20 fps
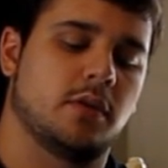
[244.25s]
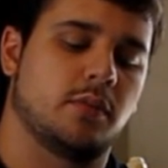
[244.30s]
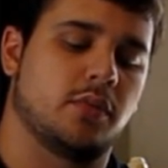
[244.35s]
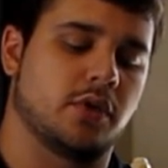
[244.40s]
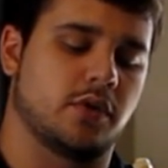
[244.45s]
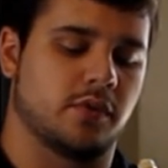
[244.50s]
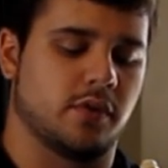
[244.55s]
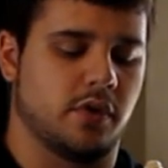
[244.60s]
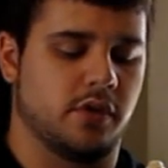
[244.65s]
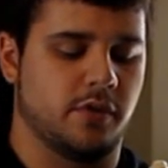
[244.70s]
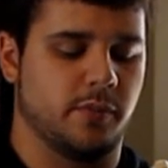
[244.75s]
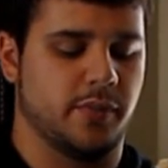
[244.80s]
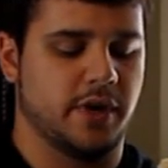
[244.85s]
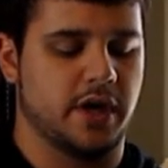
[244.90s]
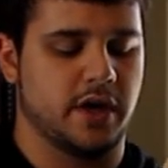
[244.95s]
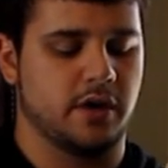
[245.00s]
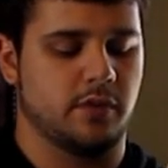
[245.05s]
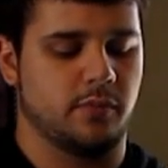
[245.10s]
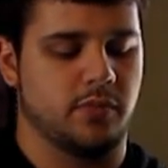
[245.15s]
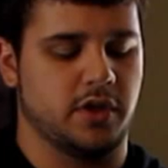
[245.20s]
Put it on the
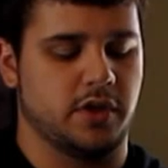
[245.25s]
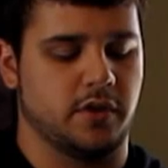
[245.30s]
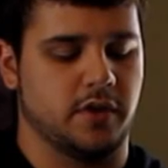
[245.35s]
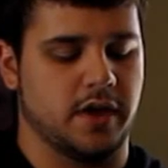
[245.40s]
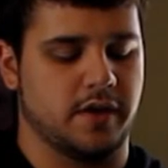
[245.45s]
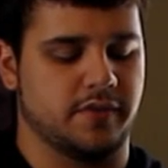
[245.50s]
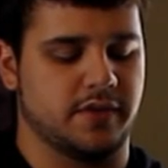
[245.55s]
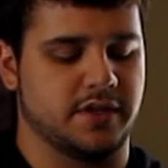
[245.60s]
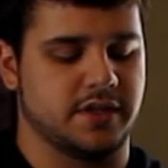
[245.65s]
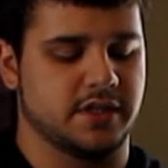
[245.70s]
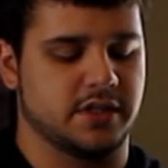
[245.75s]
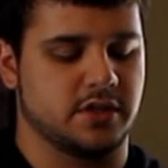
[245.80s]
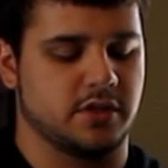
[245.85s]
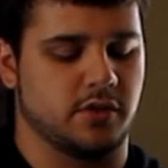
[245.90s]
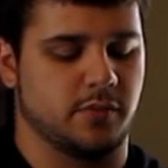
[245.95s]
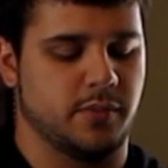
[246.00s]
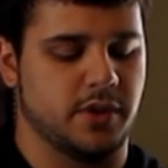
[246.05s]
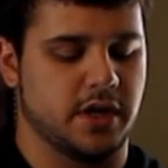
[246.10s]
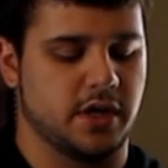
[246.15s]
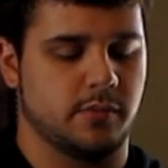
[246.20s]
bottom, and then you have the disc
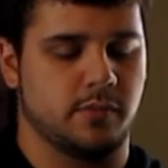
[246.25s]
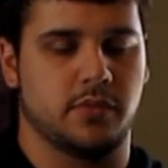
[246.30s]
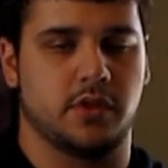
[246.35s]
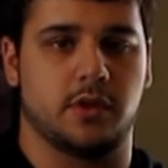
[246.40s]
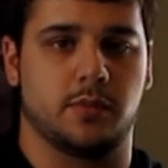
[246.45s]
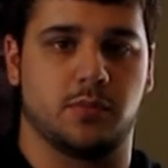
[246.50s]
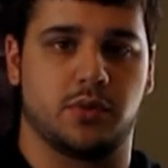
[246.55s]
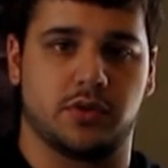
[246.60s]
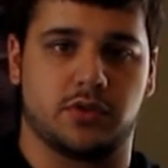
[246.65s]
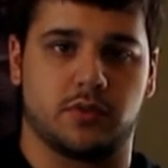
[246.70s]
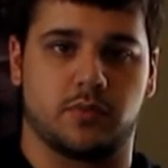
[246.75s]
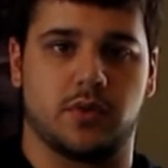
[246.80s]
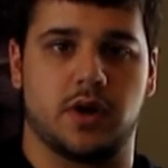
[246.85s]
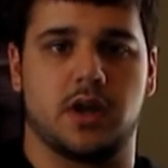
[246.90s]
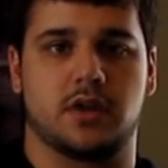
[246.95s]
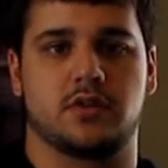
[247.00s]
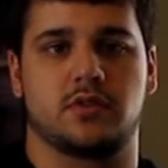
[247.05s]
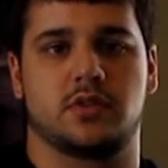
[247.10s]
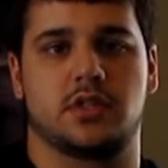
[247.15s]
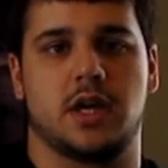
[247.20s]
on the bottom, and you put the
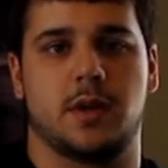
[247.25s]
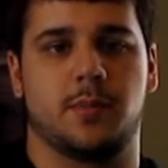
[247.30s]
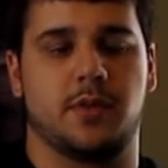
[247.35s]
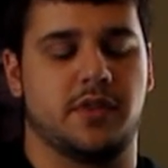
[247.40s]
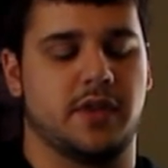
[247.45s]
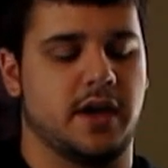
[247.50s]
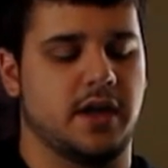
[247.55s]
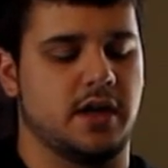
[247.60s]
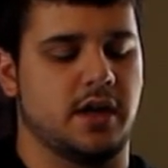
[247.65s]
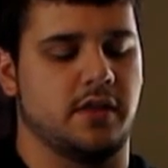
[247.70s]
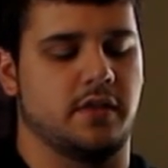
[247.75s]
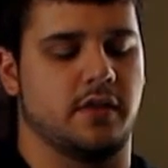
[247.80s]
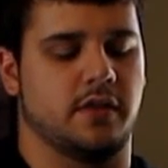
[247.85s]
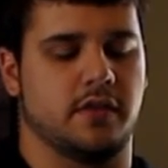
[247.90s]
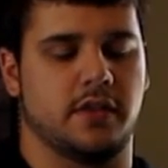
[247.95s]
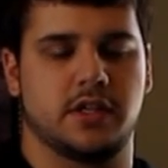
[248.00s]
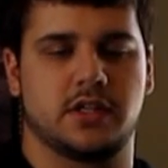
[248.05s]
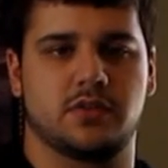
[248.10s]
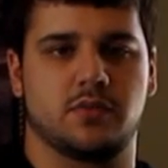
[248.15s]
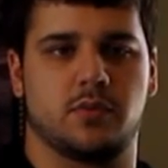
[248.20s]
rocks on top of that, and then
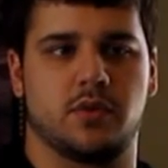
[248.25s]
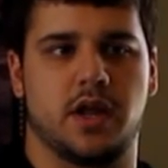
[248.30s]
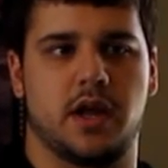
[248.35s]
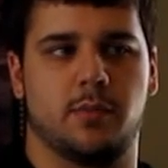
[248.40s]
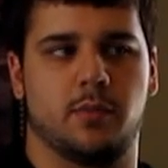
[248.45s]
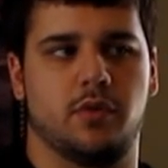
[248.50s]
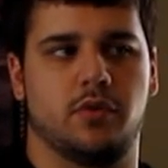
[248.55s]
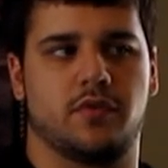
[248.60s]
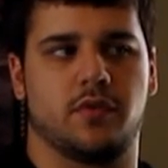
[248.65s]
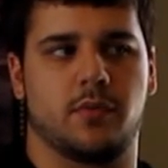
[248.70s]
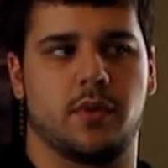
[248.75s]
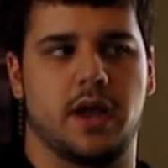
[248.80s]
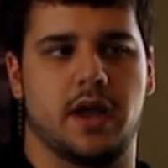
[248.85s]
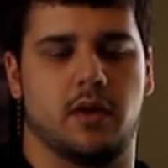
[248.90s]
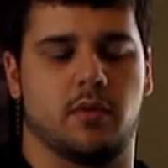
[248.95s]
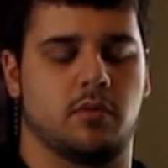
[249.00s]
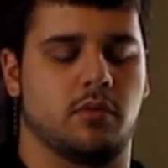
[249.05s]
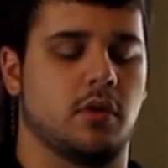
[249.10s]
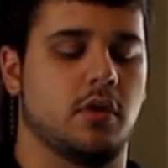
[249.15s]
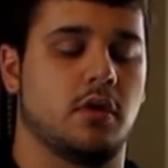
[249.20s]
this will not move
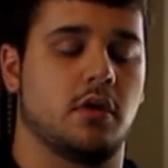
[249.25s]
around.